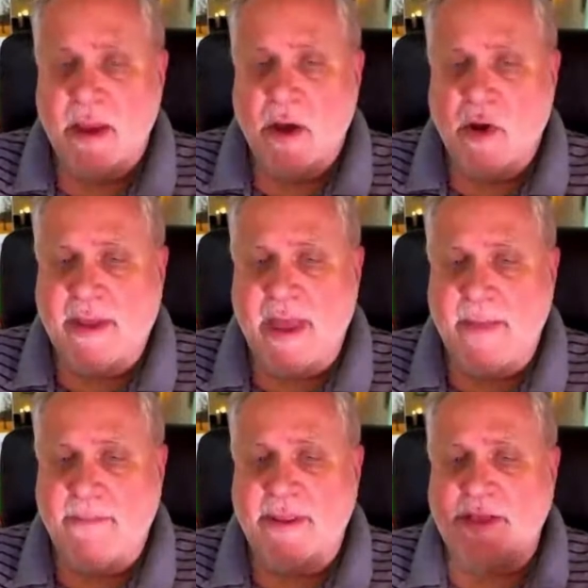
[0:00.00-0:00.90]
Okay,
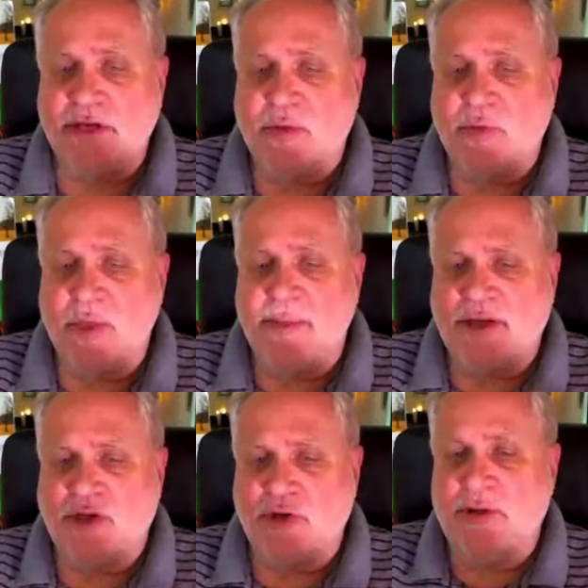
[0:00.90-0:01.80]
but they just want to make
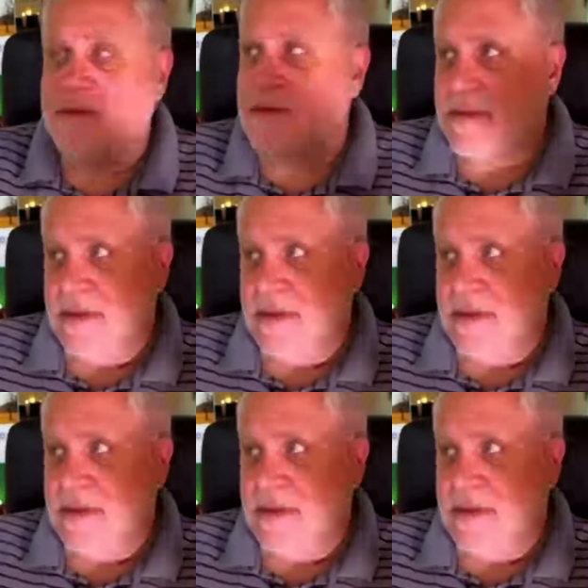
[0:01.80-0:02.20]
sure there's,